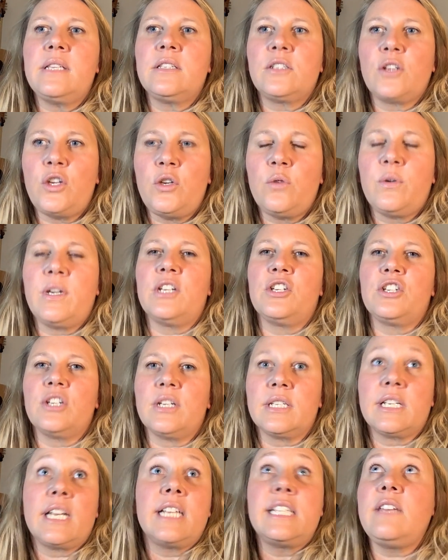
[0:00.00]
So you can
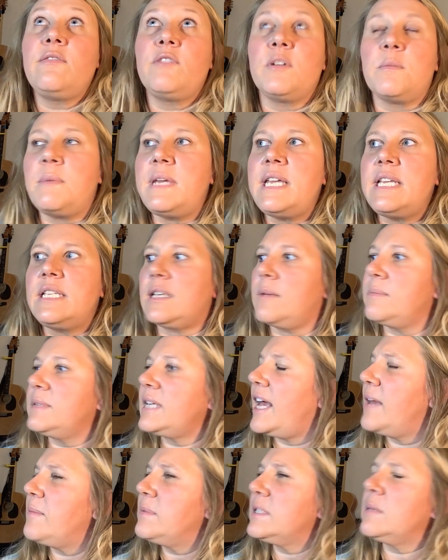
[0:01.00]
just, because even me
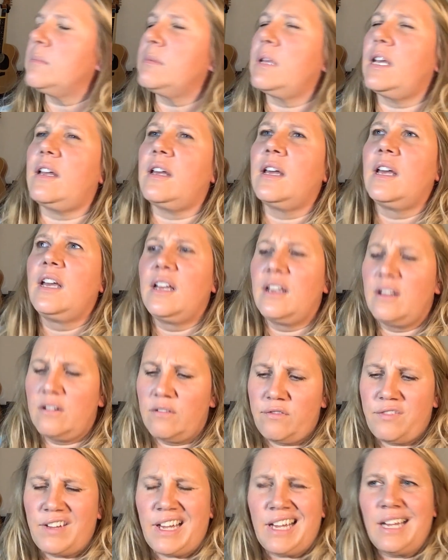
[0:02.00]
sometimes I'm like
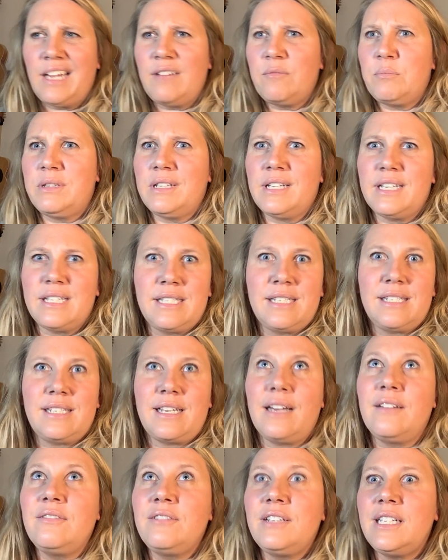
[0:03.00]
5 +
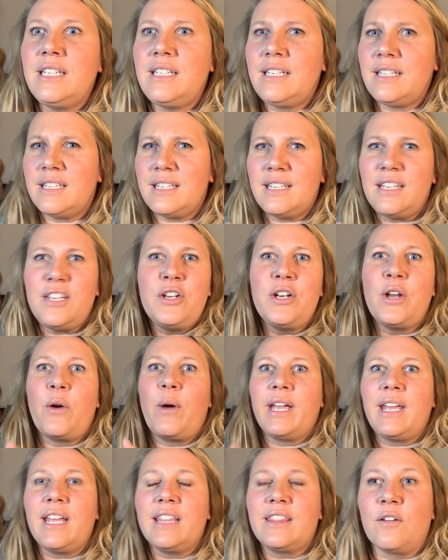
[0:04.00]
7 is,
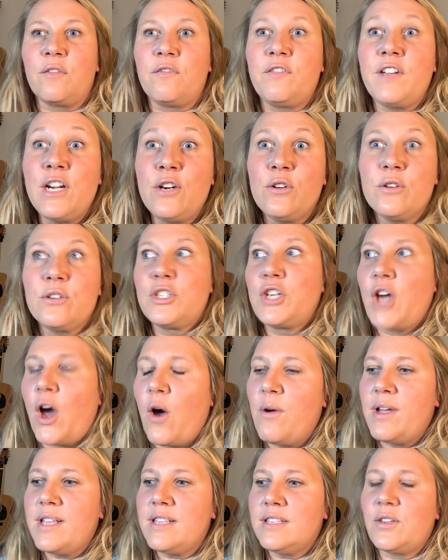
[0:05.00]
I get the fingers going.